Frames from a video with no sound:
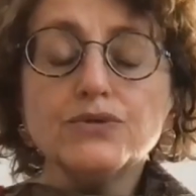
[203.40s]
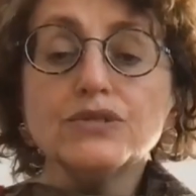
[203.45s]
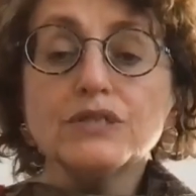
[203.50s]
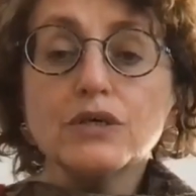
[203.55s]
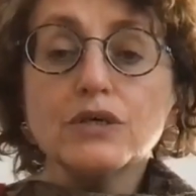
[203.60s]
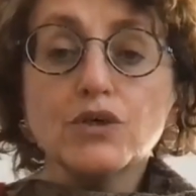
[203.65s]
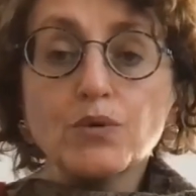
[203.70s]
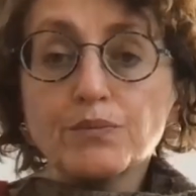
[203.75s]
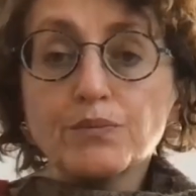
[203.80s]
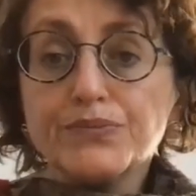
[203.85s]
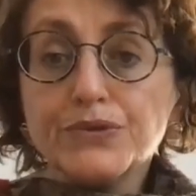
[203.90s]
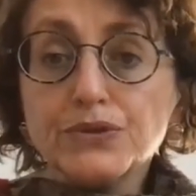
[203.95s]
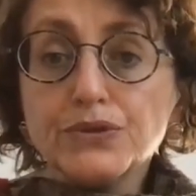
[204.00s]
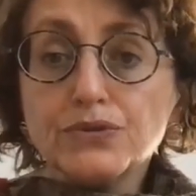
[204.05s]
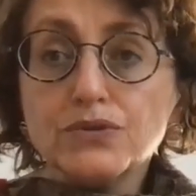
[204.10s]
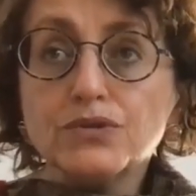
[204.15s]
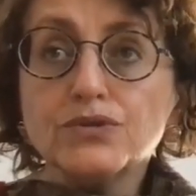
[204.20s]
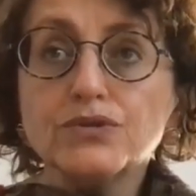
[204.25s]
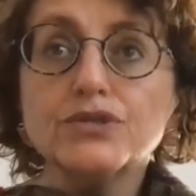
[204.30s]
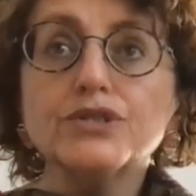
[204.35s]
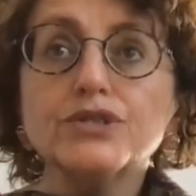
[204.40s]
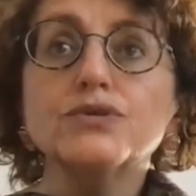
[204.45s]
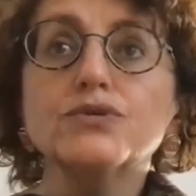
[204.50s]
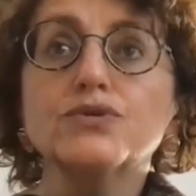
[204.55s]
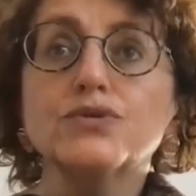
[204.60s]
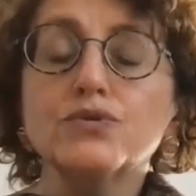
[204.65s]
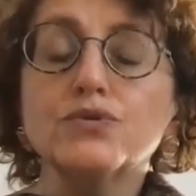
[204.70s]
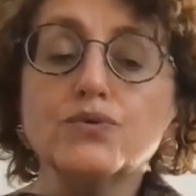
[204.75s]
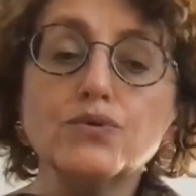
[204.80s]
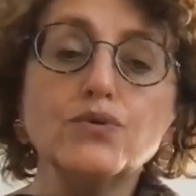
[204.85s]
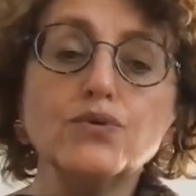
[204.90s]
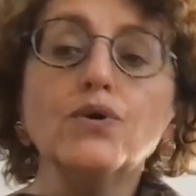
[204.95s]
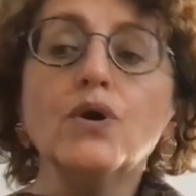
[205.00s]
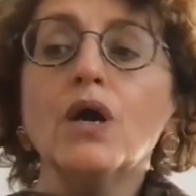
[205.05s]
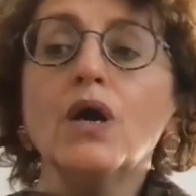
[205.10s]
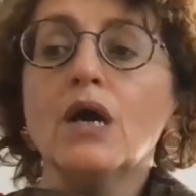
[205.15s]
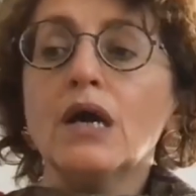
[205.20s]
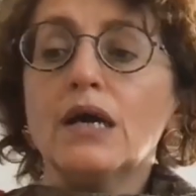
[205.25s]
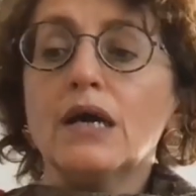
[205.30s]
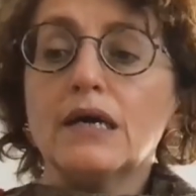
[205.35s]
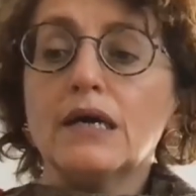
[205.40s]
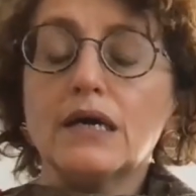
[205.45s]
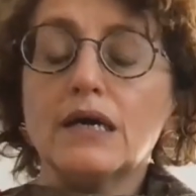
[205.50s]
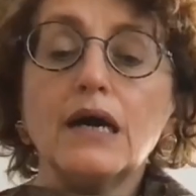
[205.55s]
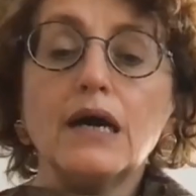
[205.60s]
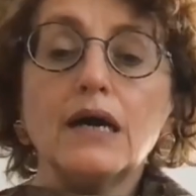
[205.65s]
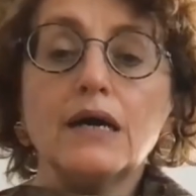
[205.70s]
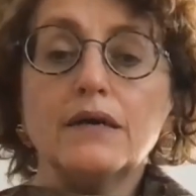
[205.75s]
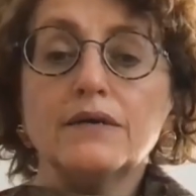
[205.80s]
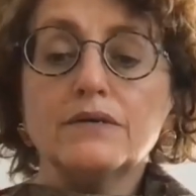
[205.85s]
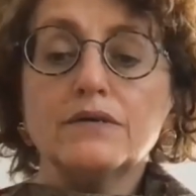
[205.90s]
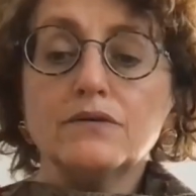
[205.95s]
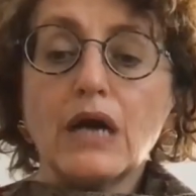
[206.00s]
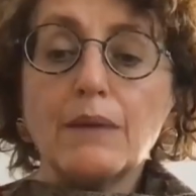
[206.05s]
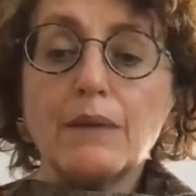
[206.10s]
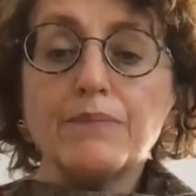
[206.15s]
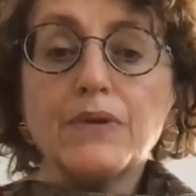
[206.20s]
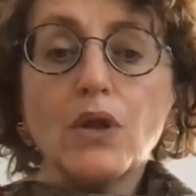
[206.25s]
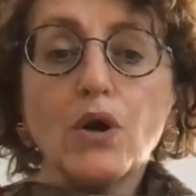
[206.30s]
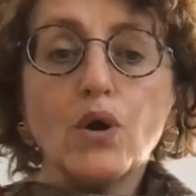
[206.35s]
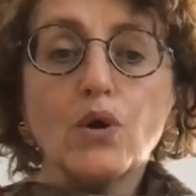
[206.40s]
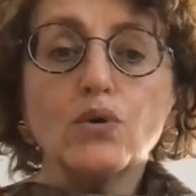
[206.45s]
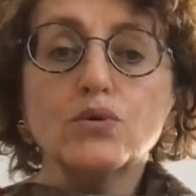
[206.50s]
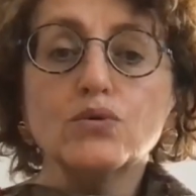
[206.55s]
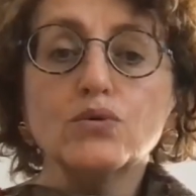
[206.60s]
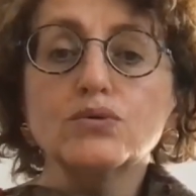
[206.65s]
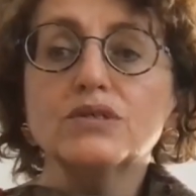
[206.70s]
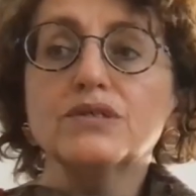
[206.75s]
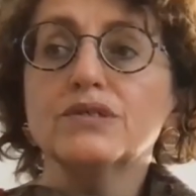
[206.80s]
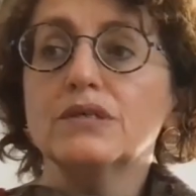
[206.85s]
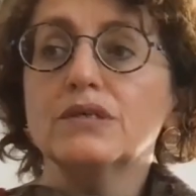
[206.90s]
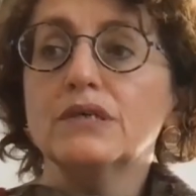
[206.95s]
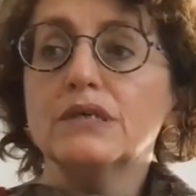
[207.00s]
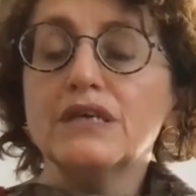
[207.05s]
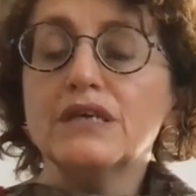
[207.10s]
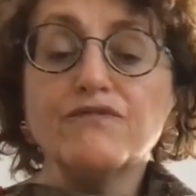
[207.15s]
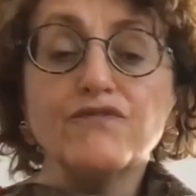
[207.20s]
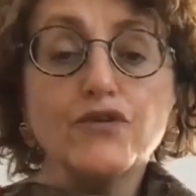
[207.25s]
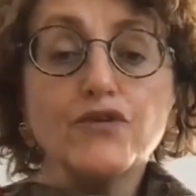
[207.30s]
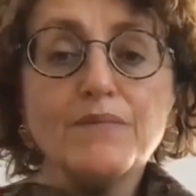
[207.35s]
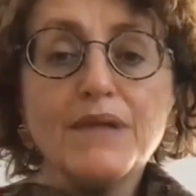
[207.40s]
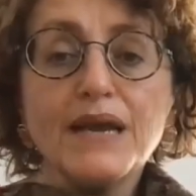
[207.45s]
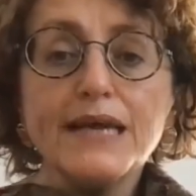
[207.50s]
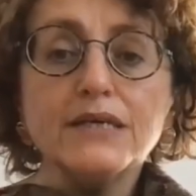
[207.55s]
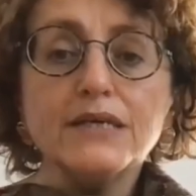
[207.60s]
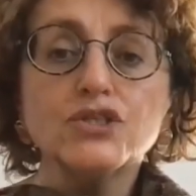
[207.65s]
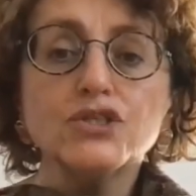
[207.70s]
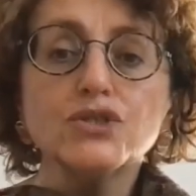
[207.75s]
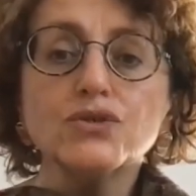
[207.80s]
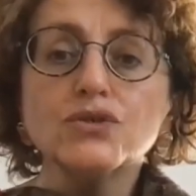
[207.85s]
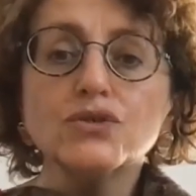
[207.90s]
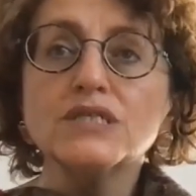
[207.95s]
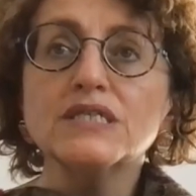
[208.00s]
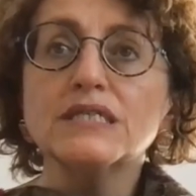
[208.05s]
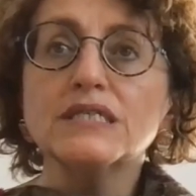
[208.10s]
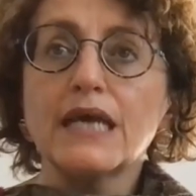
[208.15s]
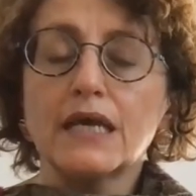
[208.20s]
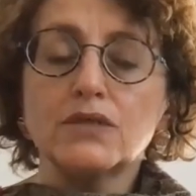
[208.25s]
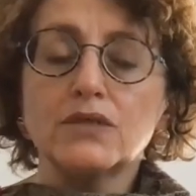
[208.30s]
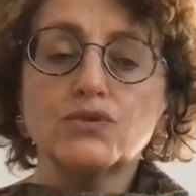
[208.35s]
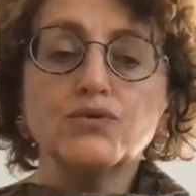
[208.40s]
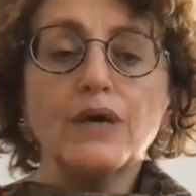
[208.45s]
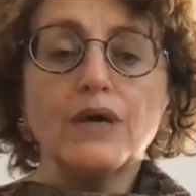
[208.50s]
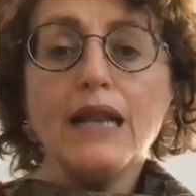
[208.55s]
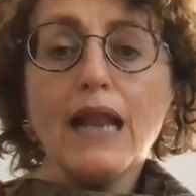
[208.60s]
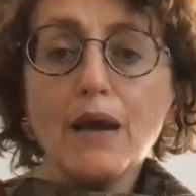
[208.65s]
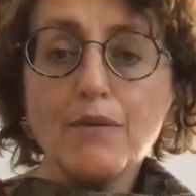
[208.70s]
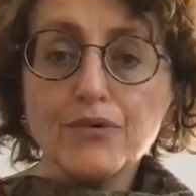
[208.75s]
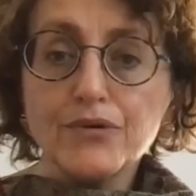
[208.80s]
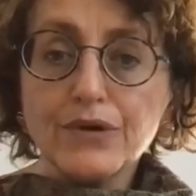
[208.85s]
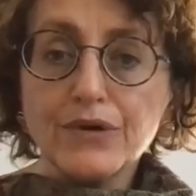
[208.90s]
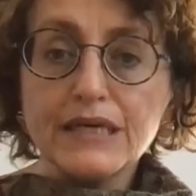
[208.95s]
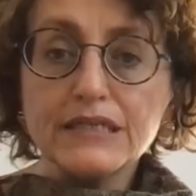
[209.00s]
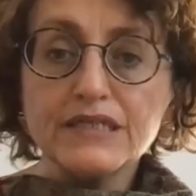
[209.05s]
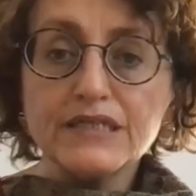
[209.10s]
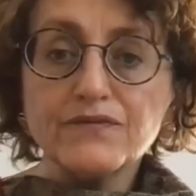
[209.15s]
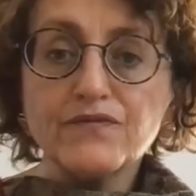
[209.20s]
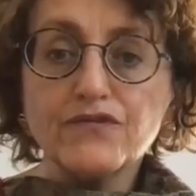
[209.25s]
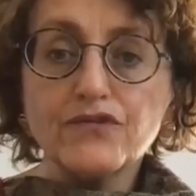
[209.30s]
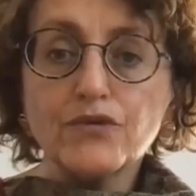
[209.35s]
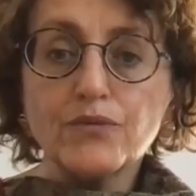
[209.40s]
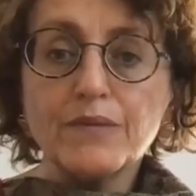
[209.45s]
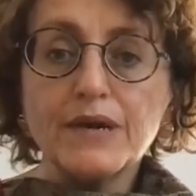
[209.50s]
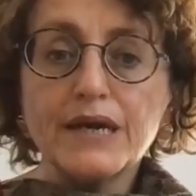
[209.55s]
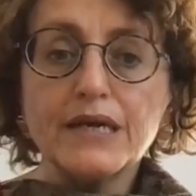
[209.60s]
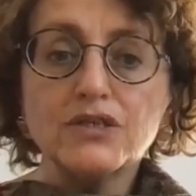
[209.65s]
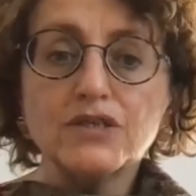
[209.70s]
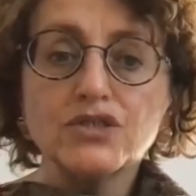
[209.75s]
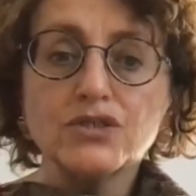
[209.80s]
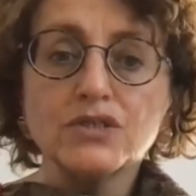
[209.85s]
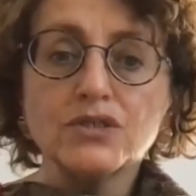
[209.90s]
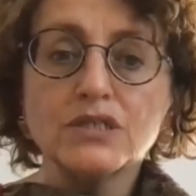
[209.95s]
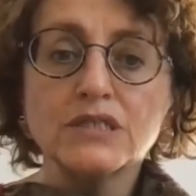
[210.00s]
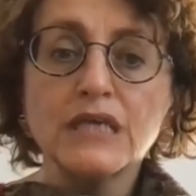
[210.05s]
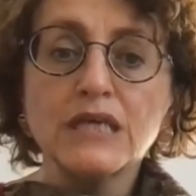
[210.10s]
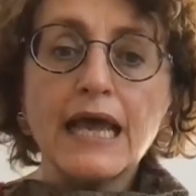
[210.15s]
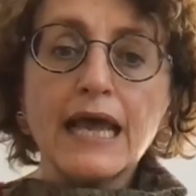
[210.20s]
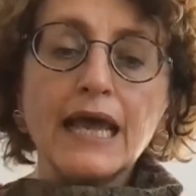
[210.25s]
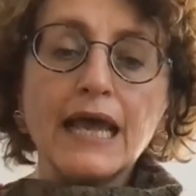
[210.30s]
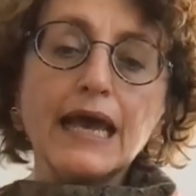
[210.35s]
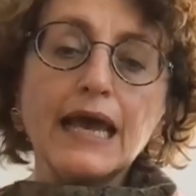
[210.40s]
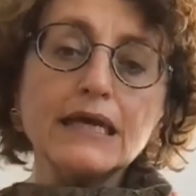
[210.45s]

use a computer to upload informations and to elaborate informations,